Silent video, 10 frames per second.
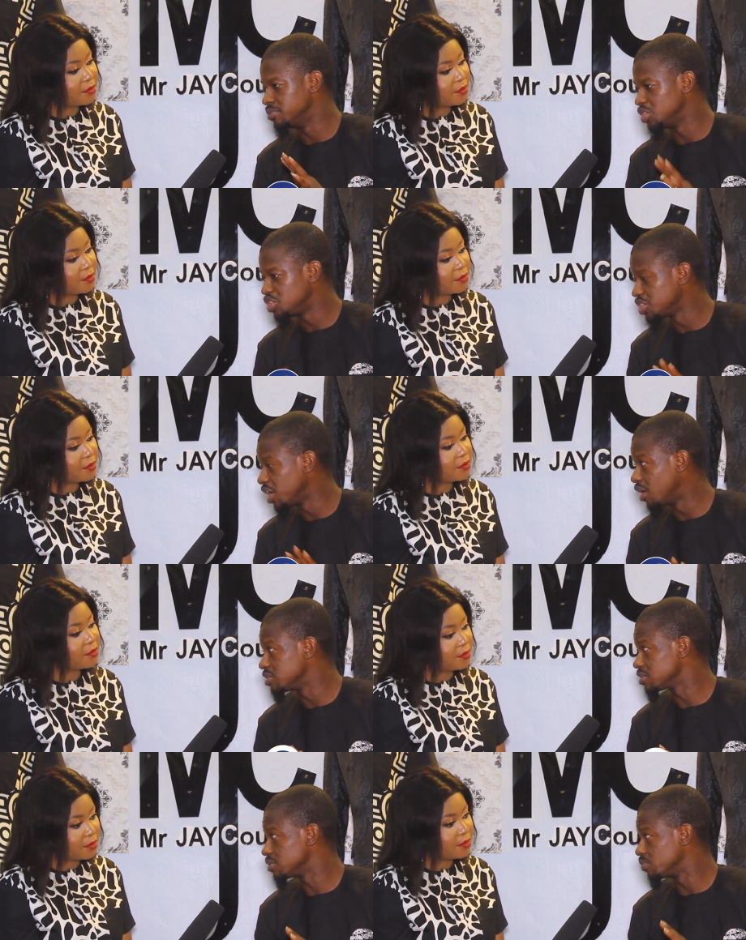Speaker 1: dishing
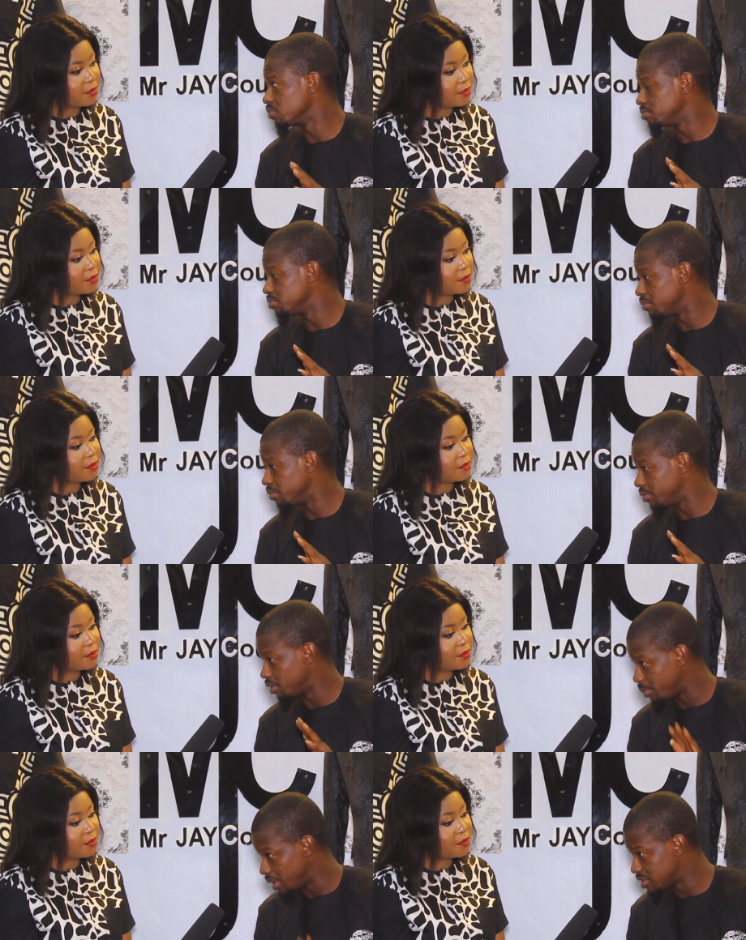out
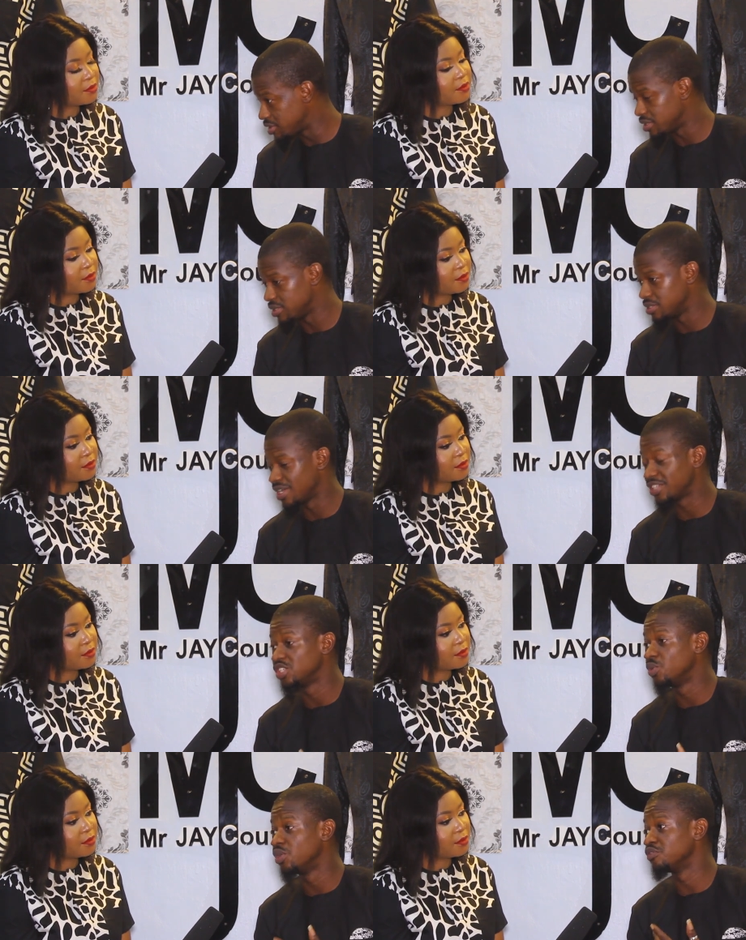the best is
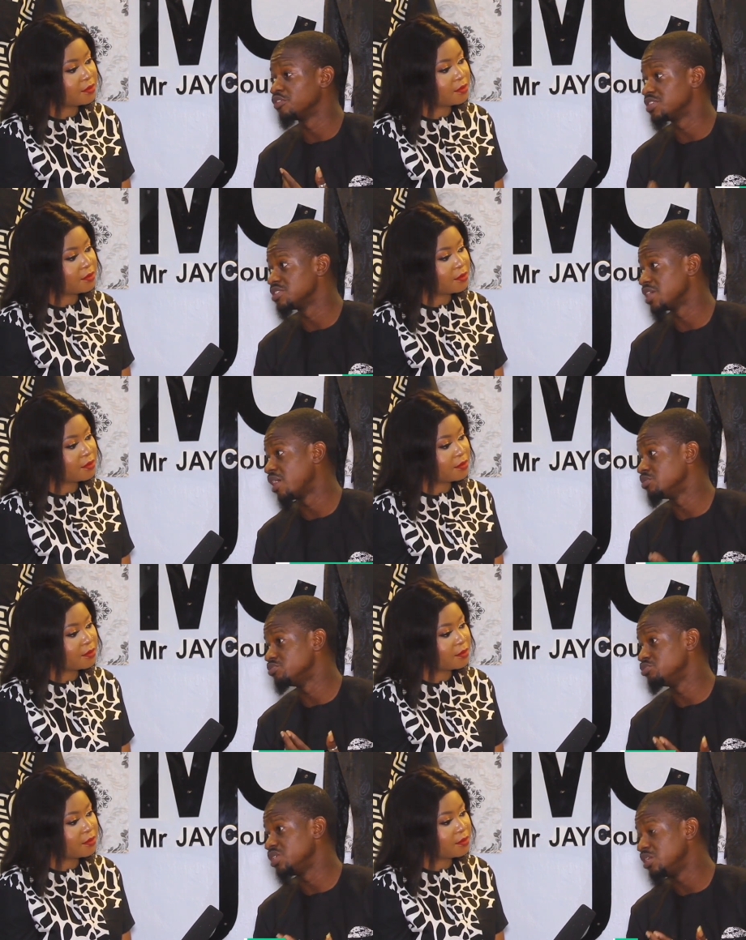actually one of the things that
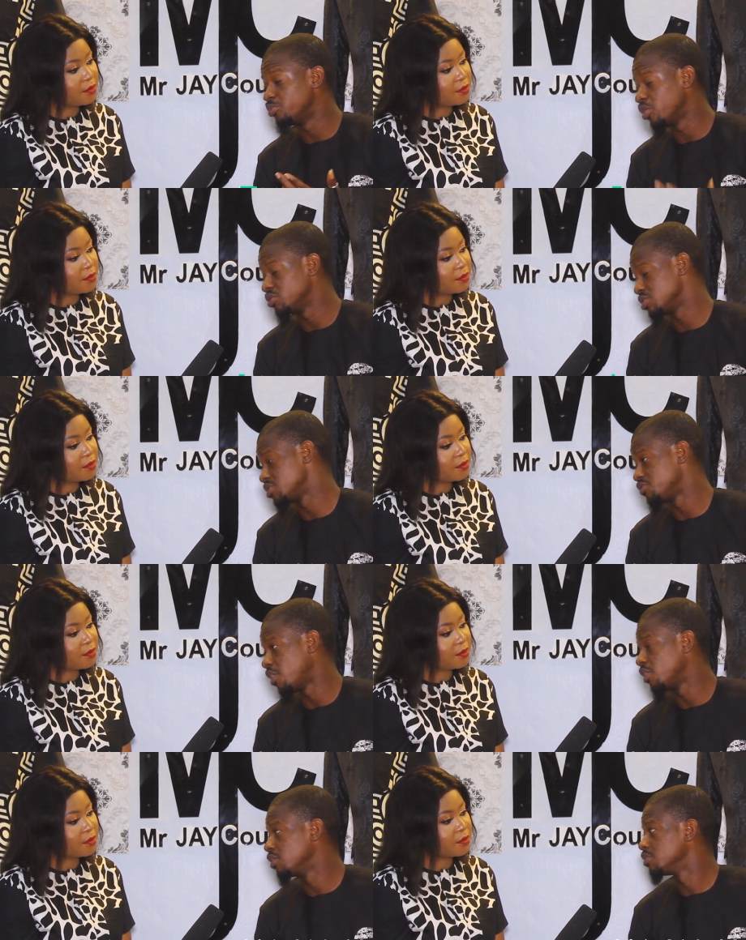had really brought us this
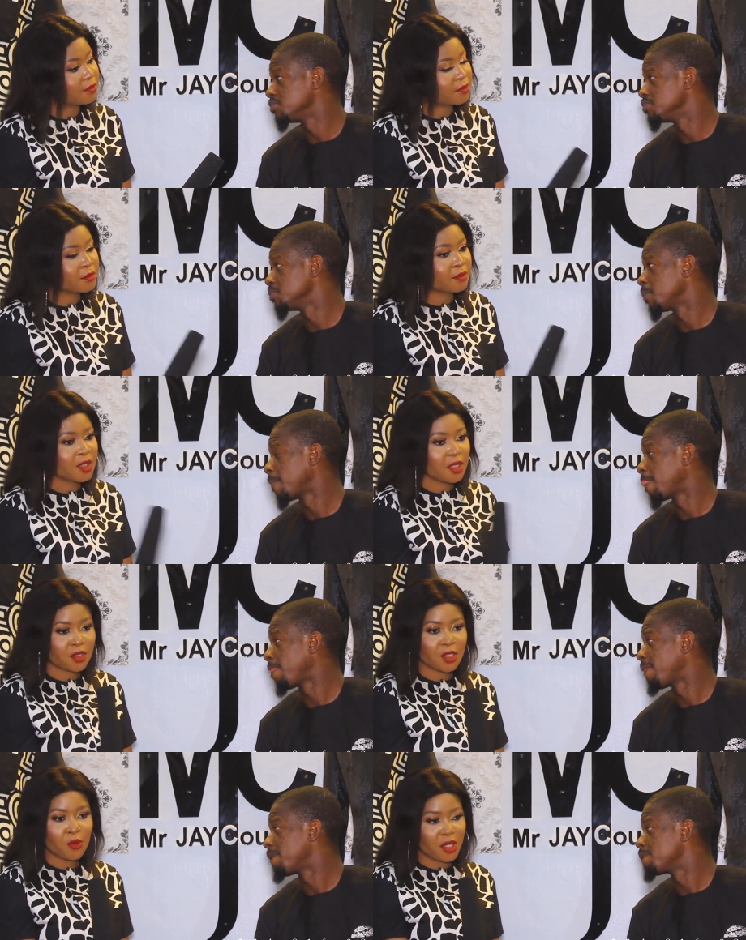far.
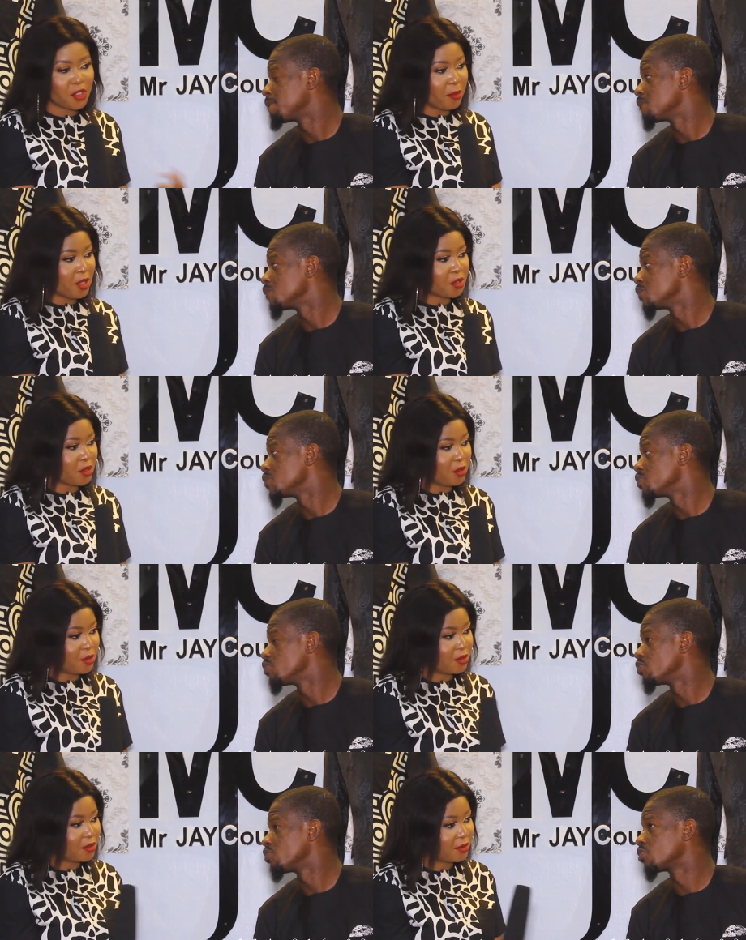
Speaker 2: So who is your mentor?
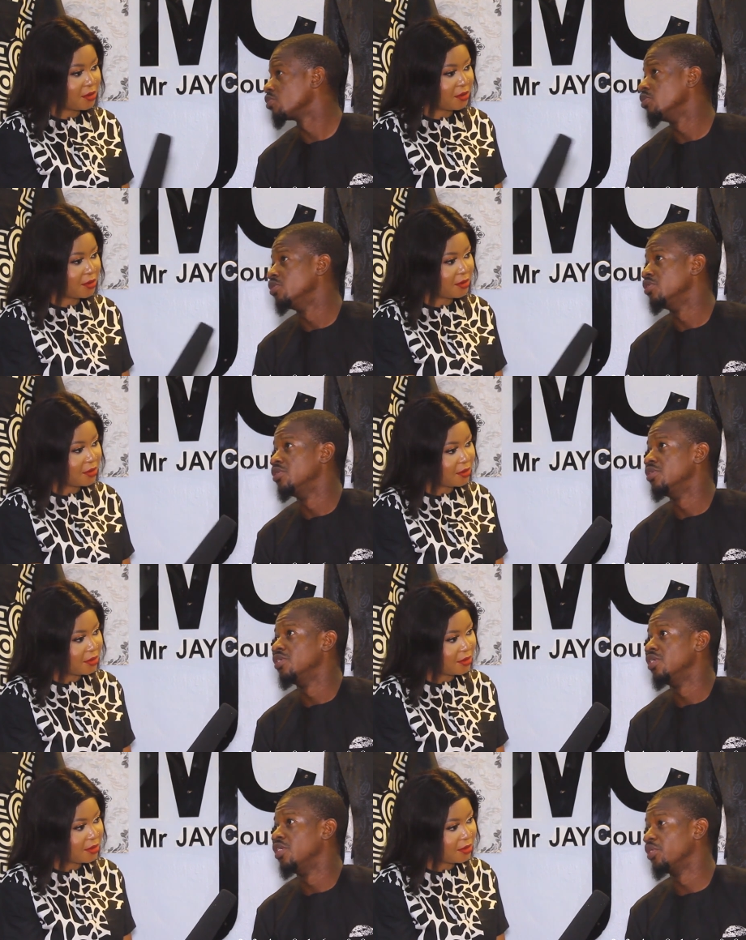
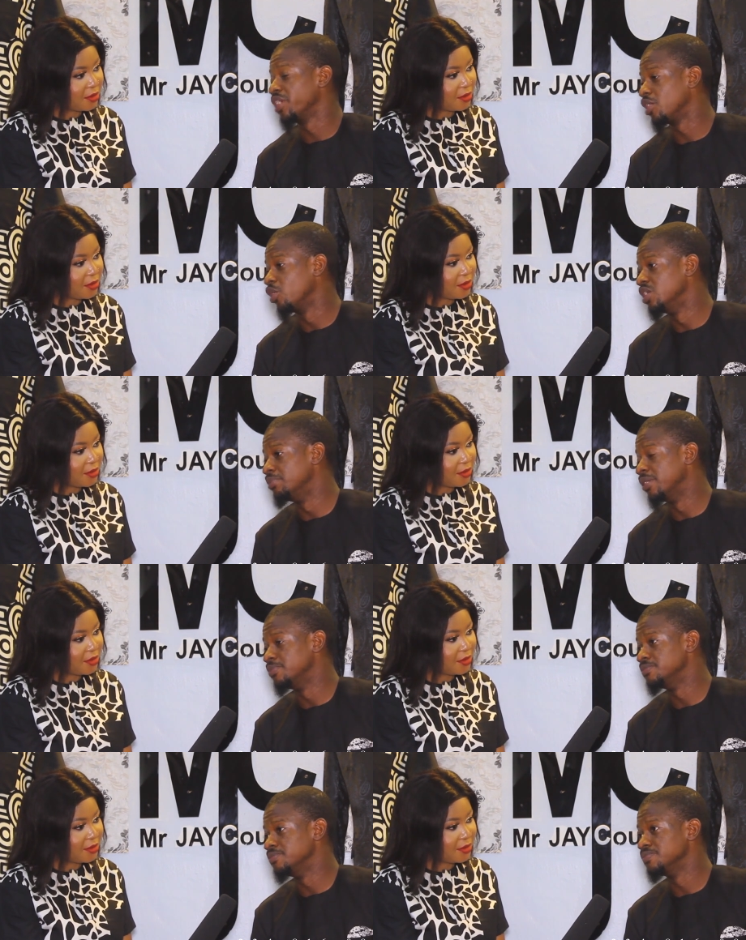
Speaker 1: okay, I call him
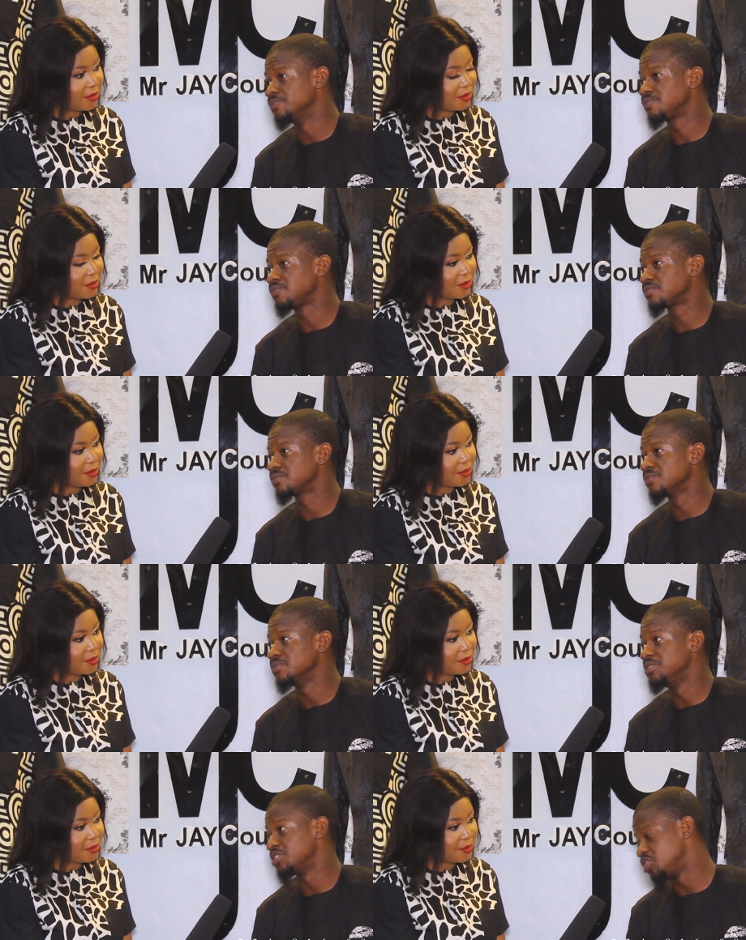um,
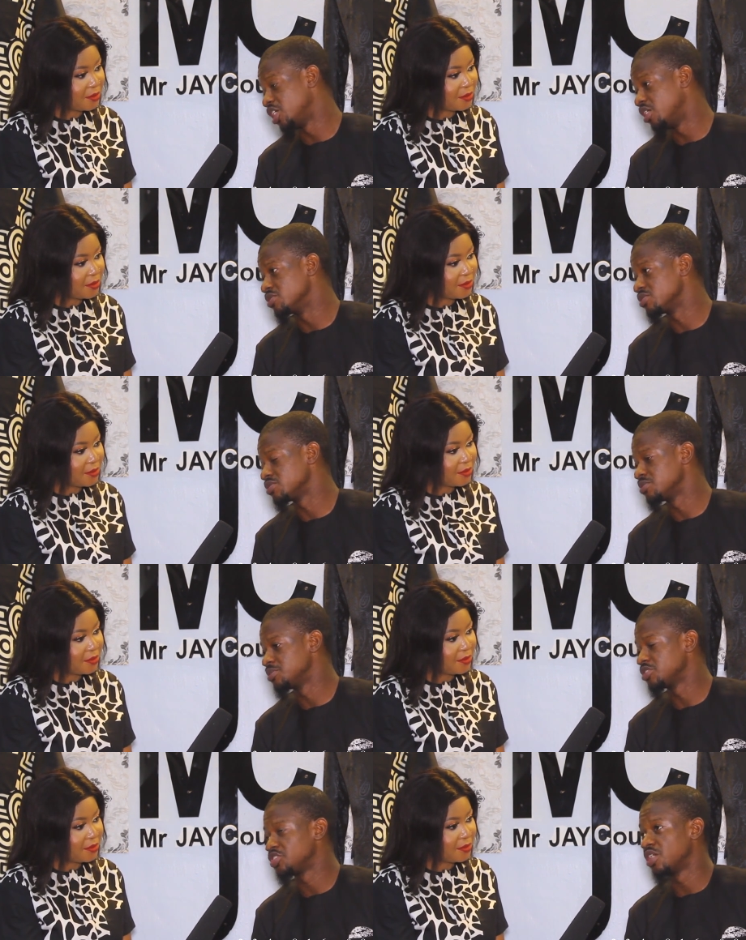Mr. Charles,
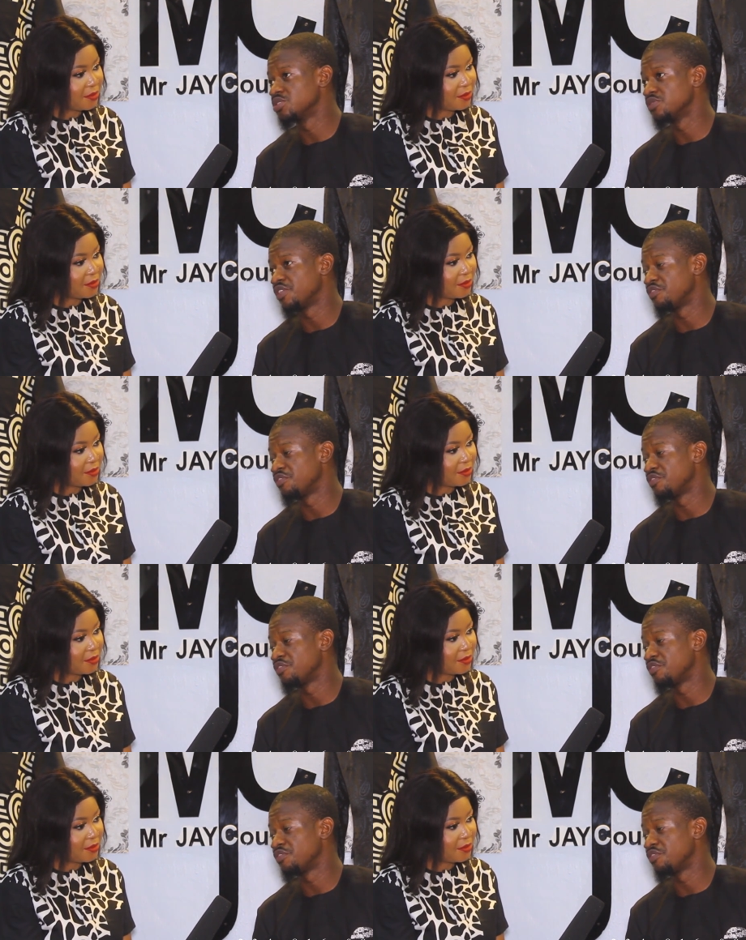Mr. Charles of